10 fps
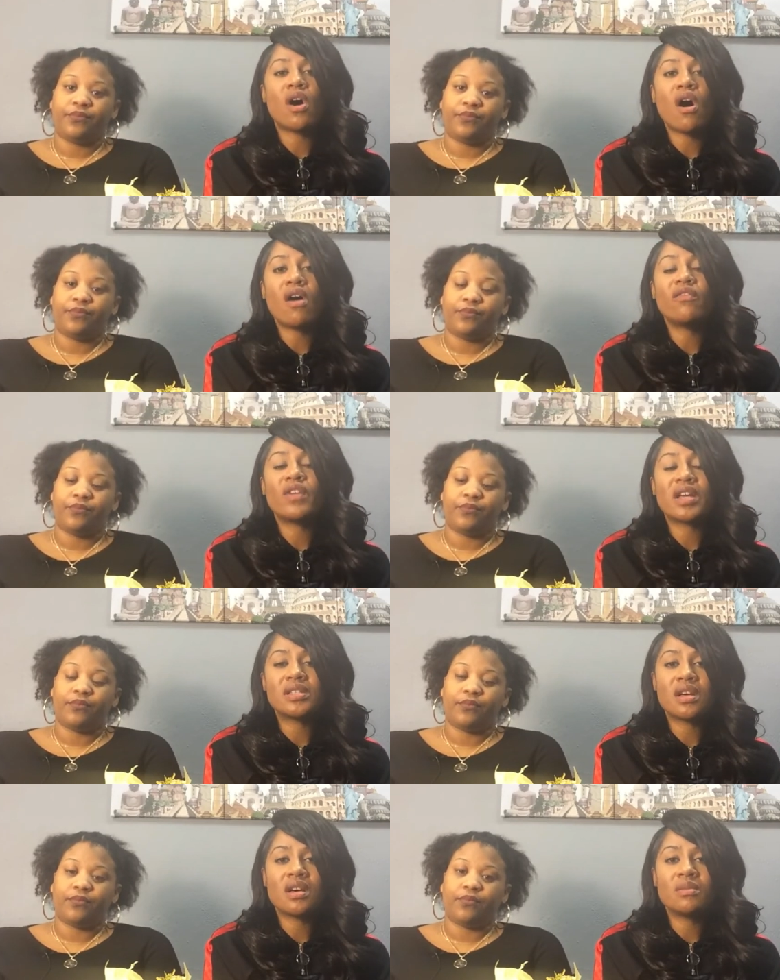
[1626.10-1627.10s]
Speaker 1: all
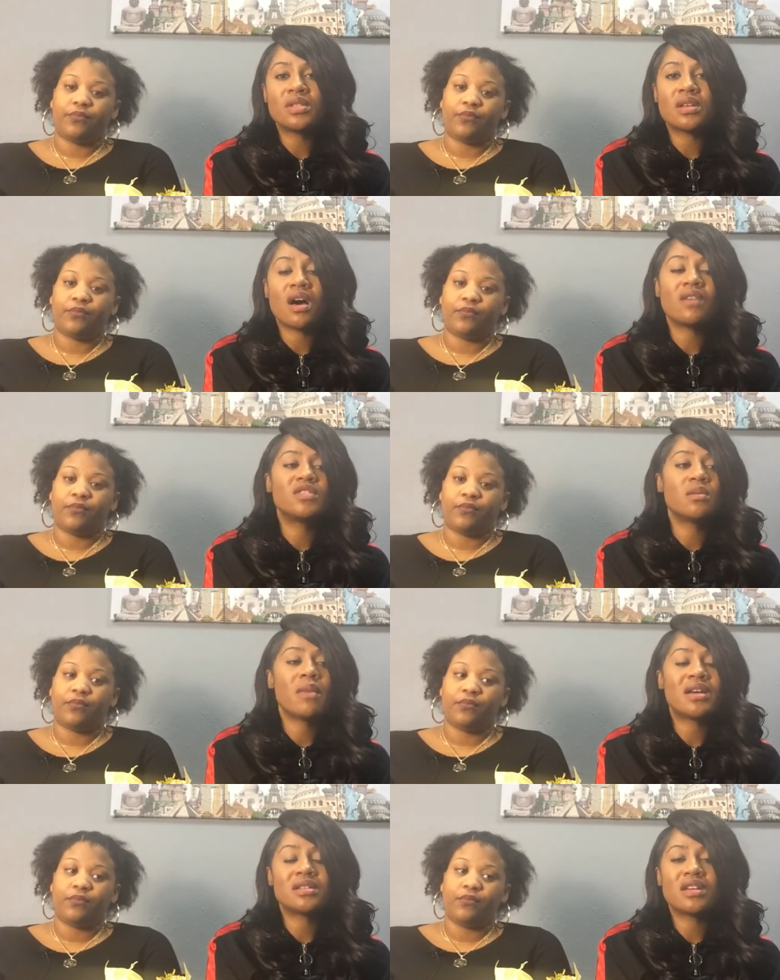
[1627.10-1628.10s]
victims of
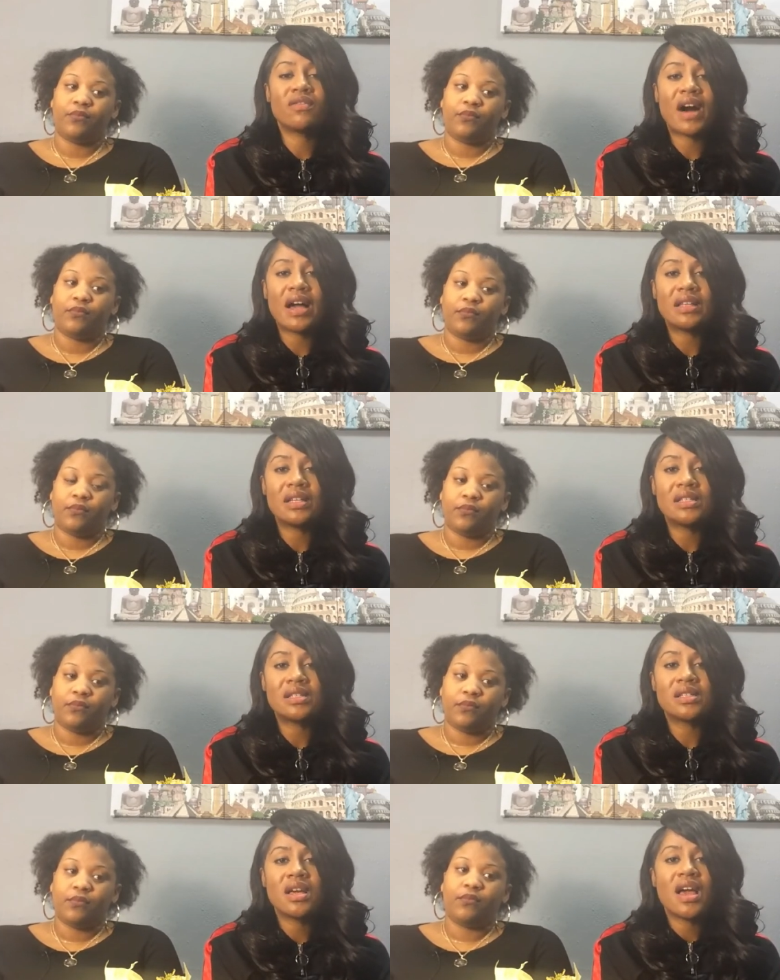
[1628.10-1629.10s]
domestic violence
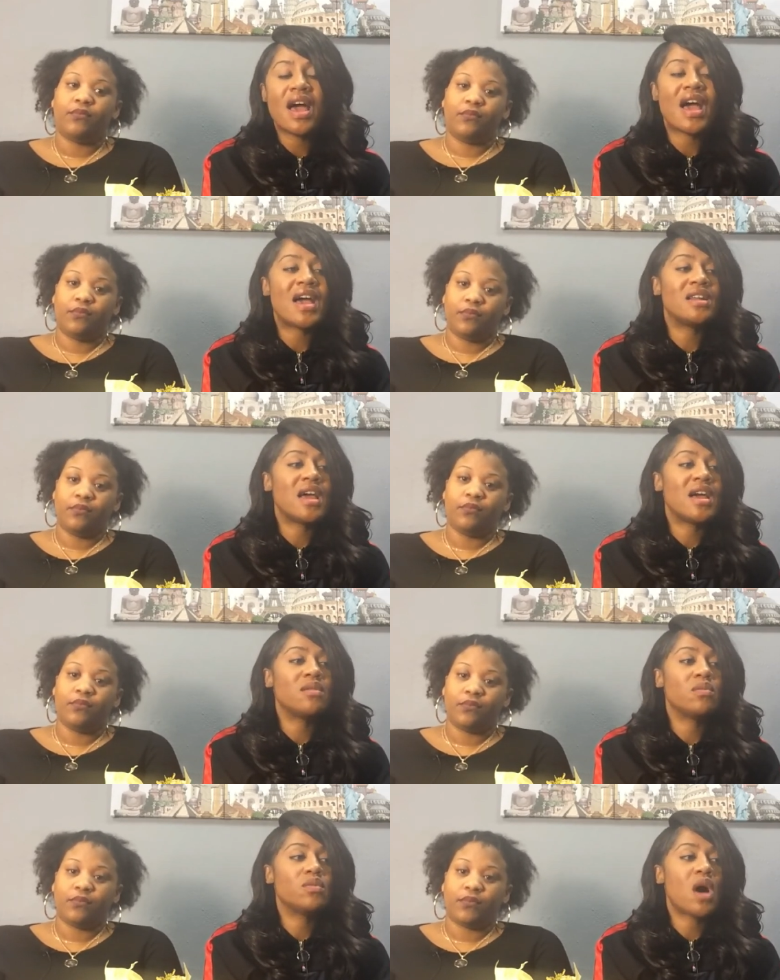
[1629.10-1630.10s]
mm-hmm. and
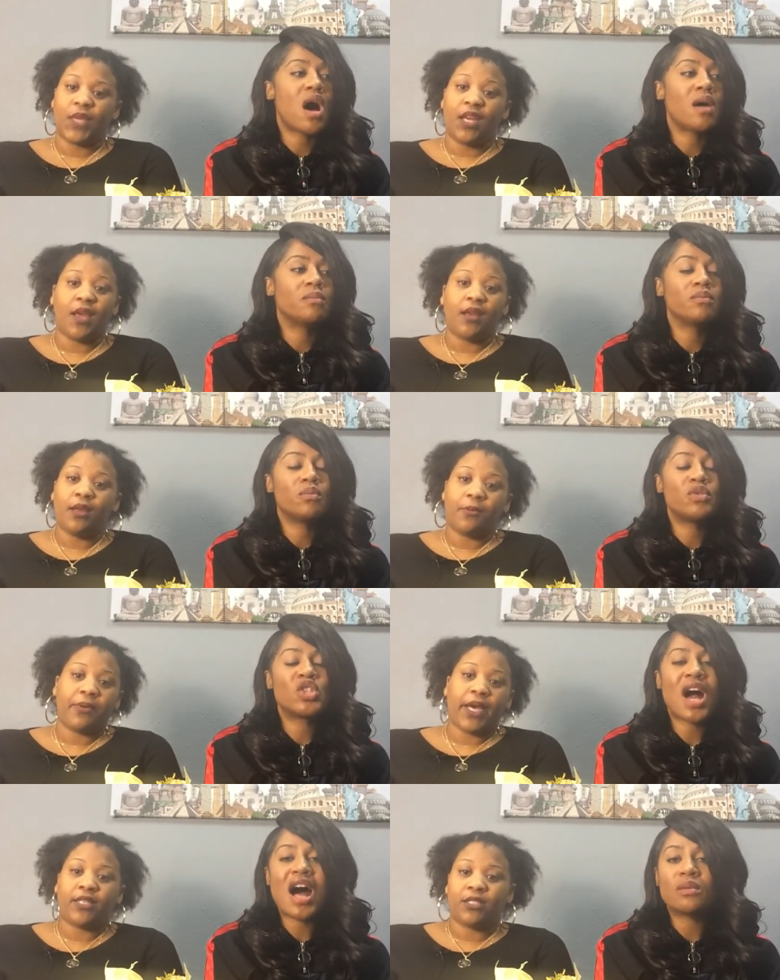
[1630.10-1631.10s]
and um, in any capacity,
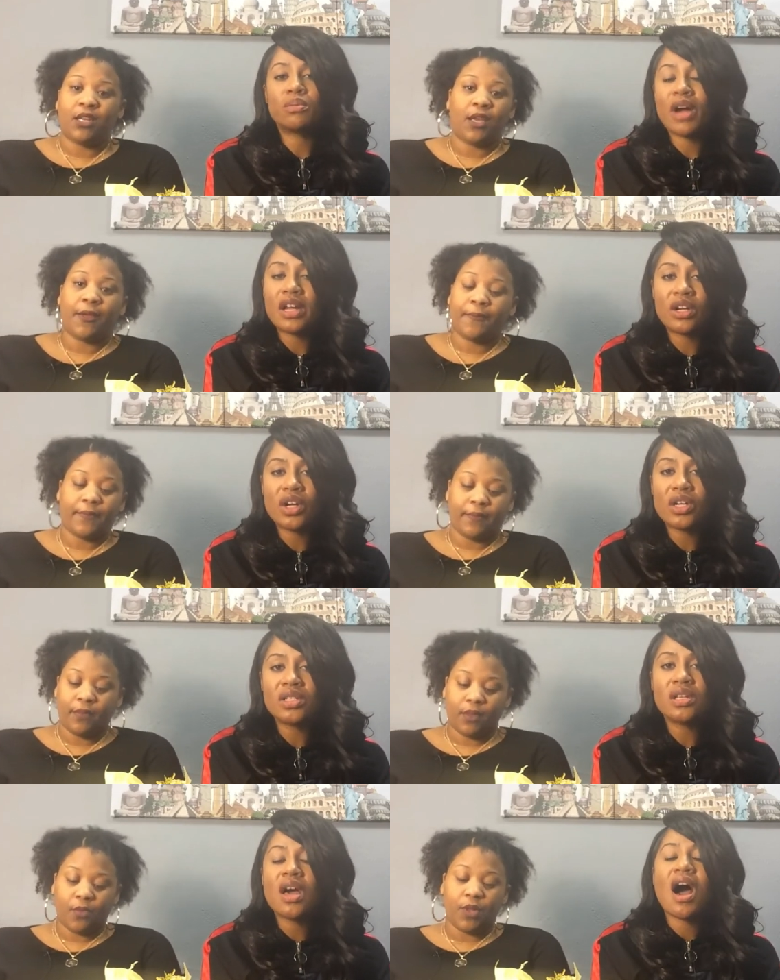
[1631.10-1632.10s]
child
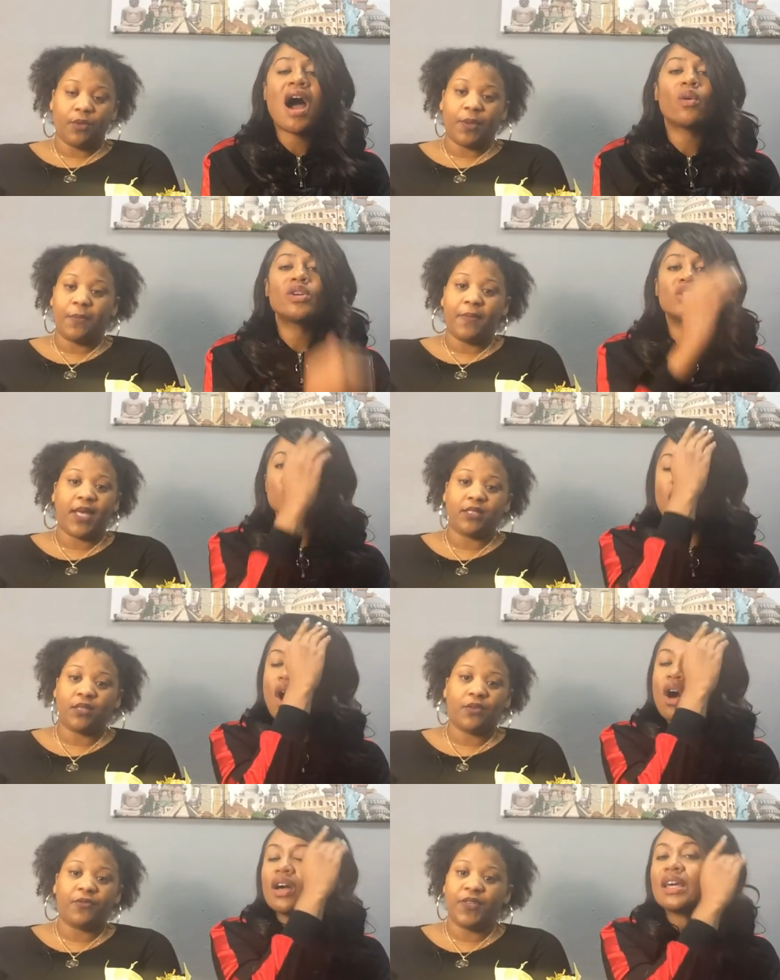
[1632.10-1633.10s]
predators,
Speaker 2: whether it I be
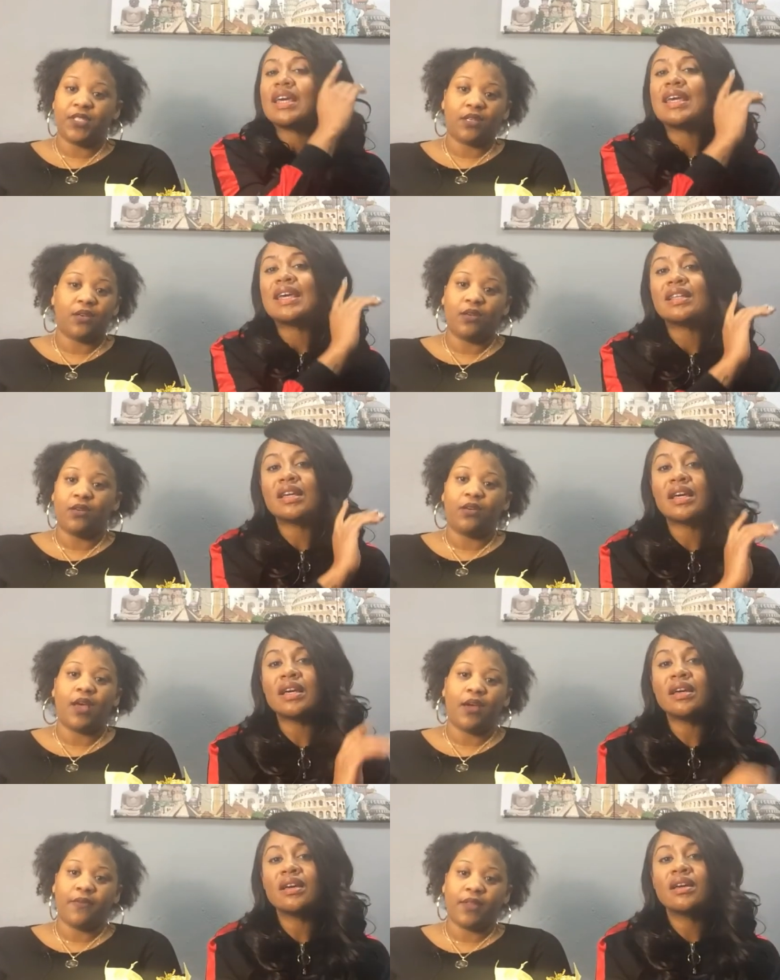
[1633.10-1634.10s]
mental, physical,
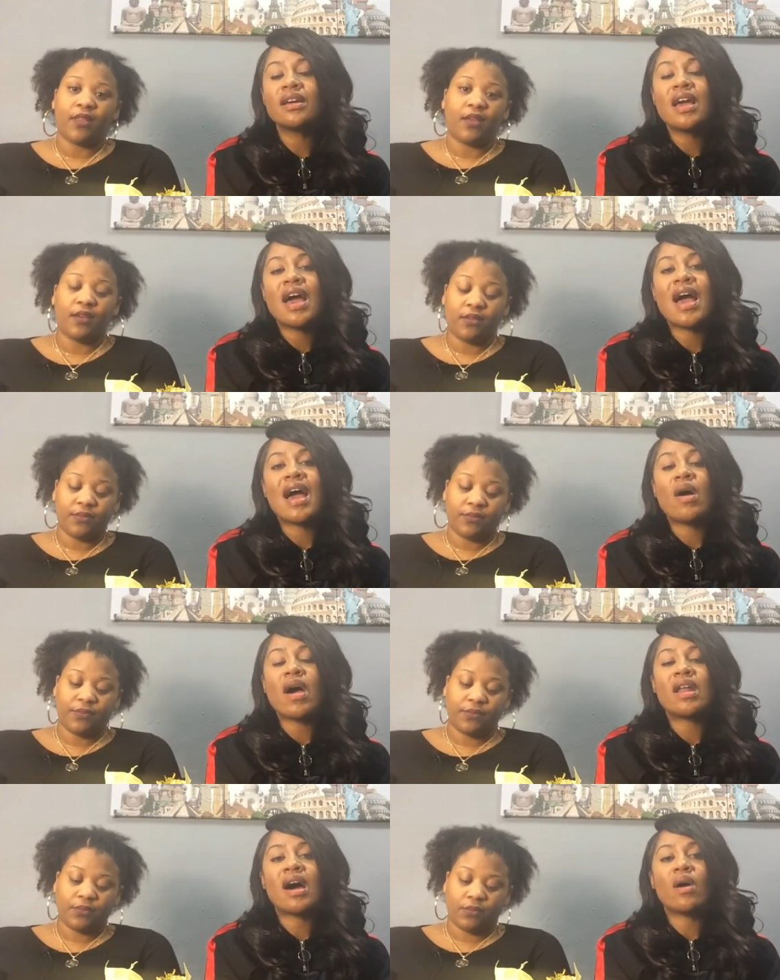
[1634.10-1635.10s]
healing.
Speaker 1: everything. And,
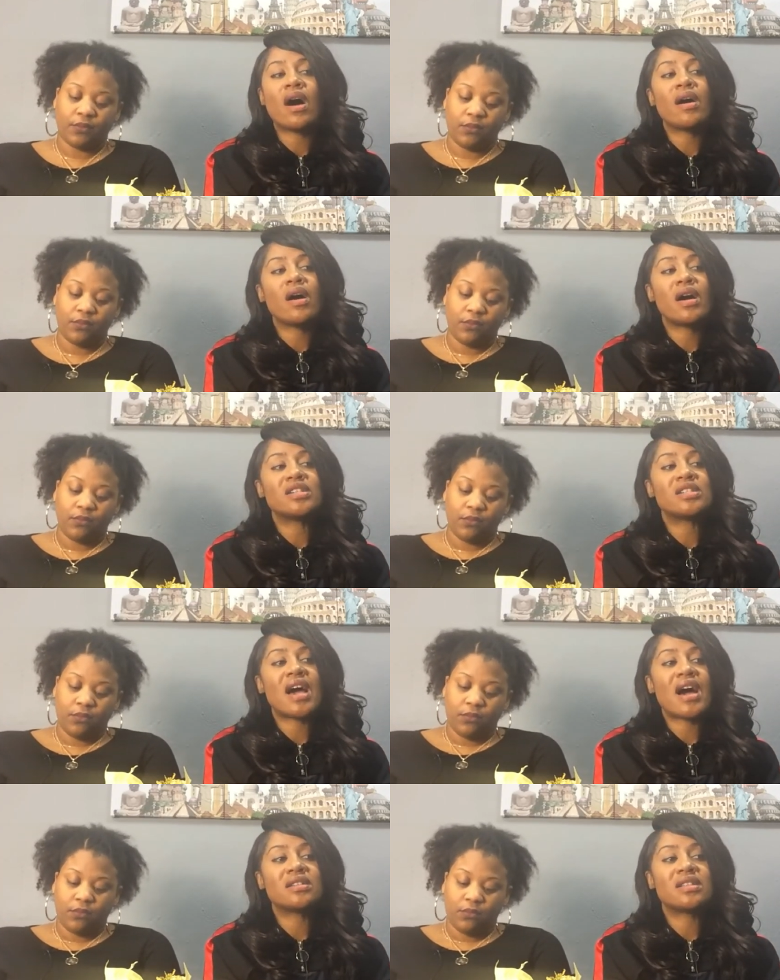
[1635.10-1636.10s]
and I, I, I just
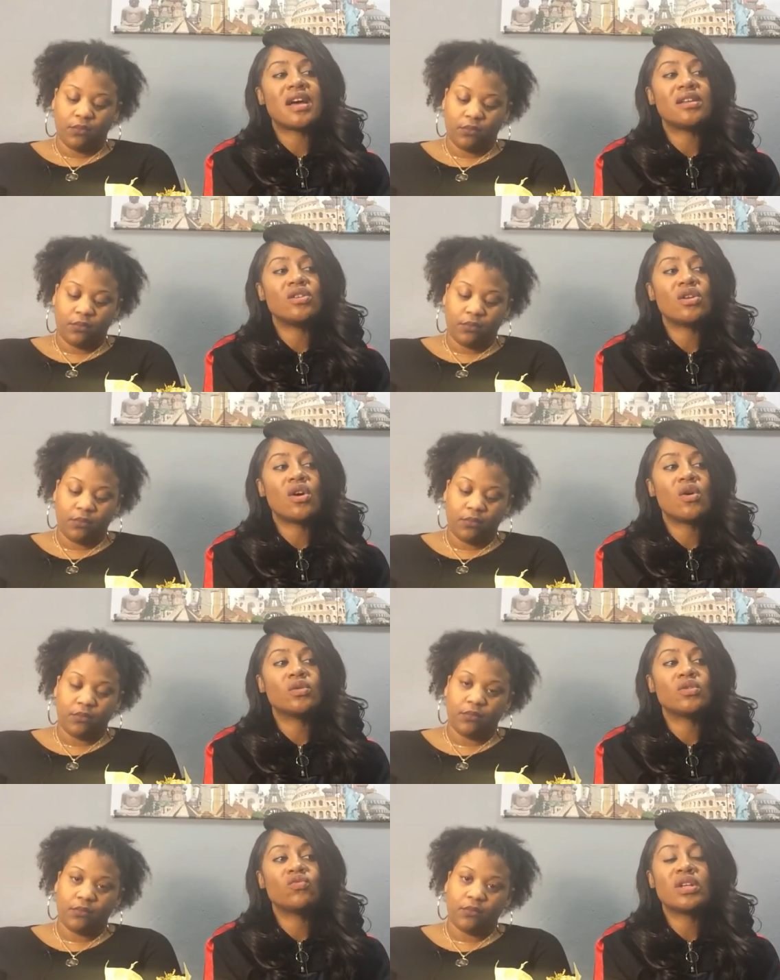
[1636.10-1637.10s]
ask that you know
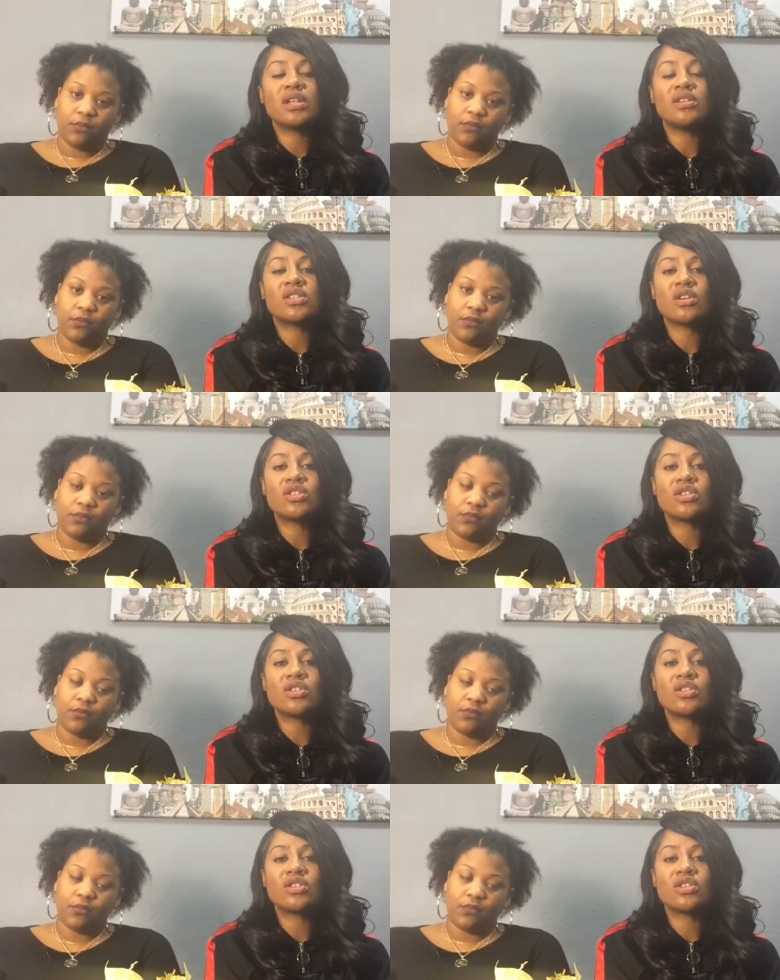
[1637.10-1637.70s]
really search